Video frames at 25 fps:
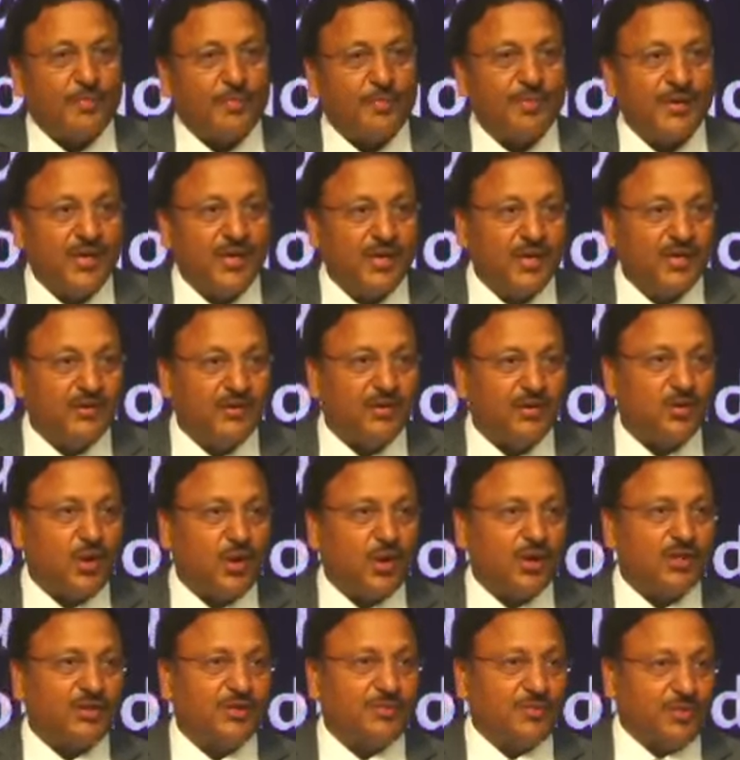appeal to
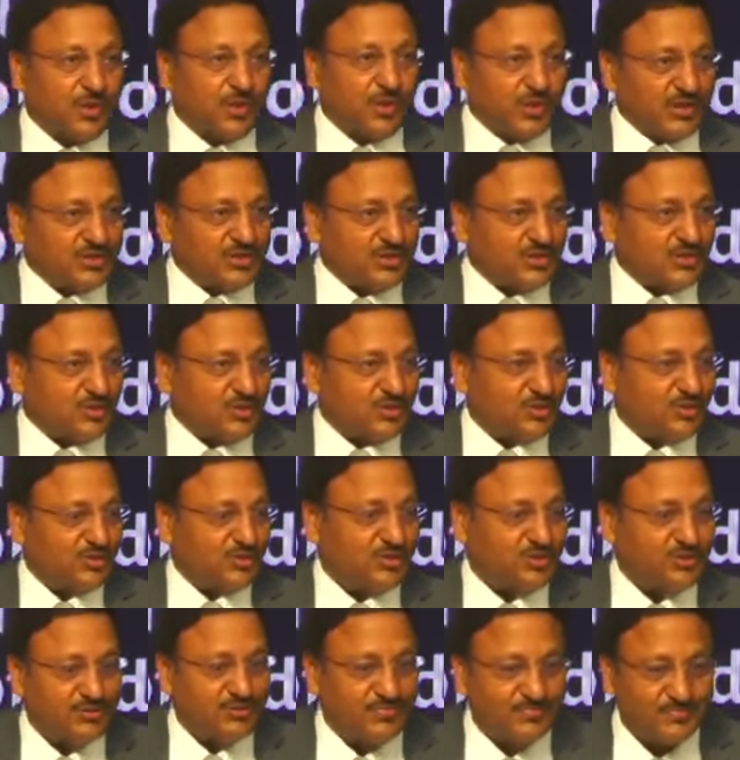all the voters
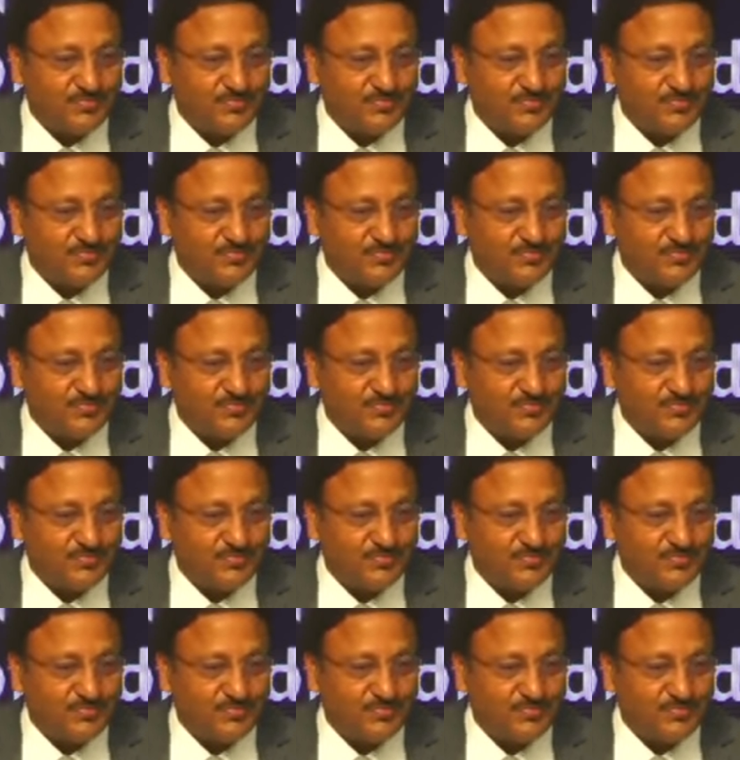to